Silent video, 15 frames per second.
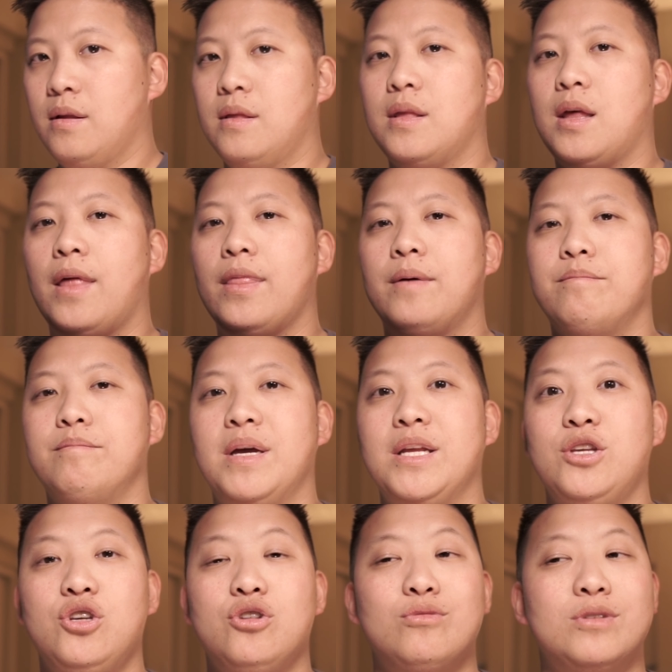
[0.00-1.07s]
Now the
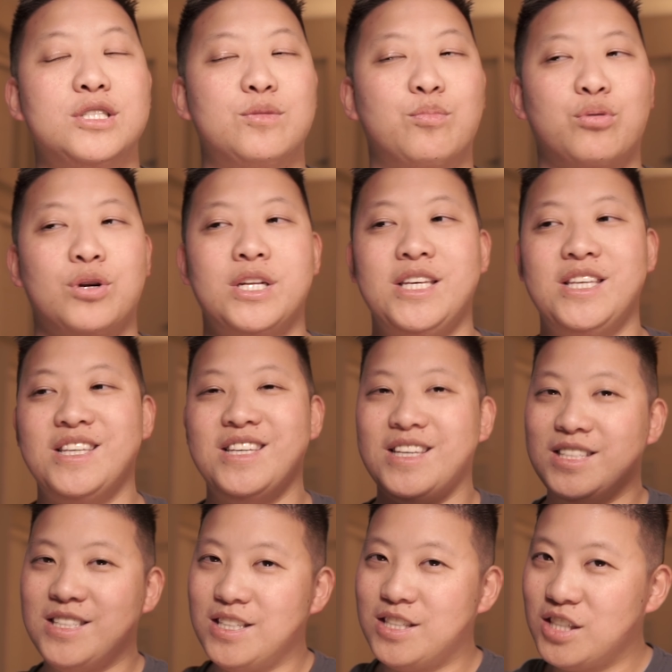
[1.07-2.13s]
menu is pretty
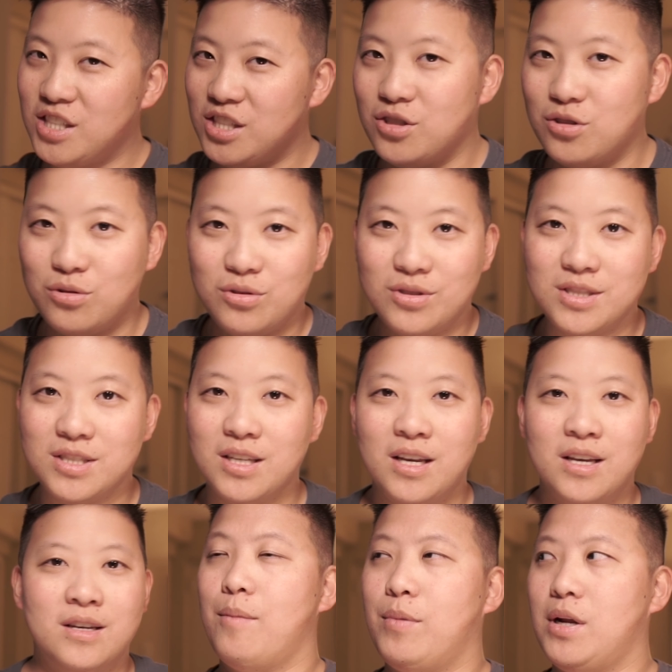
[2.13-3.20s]
easy to use,
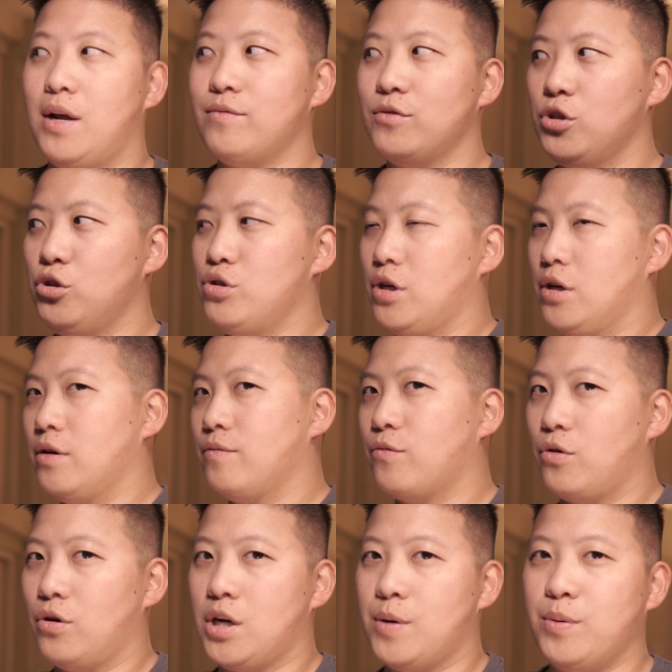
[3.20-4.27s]
but after using it
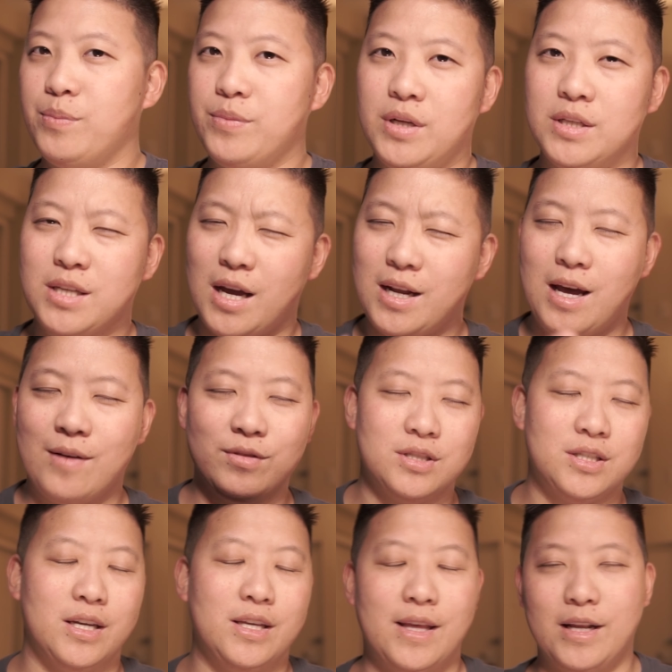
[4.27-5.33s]
for a couple minutes, I'd have to
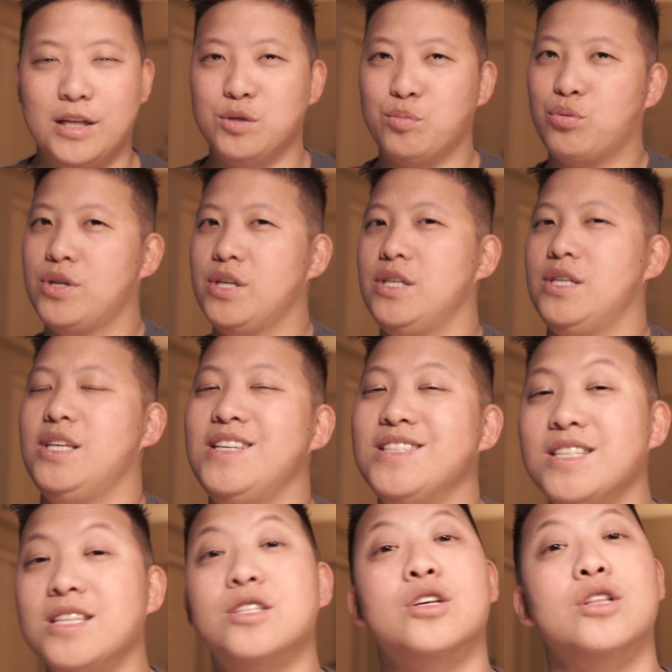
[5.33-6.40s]
say that it's pretty
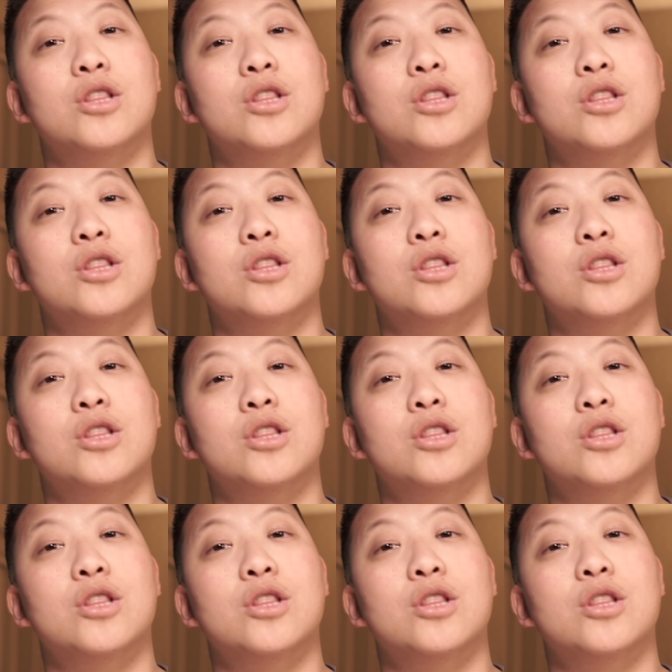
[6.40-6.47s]
easy to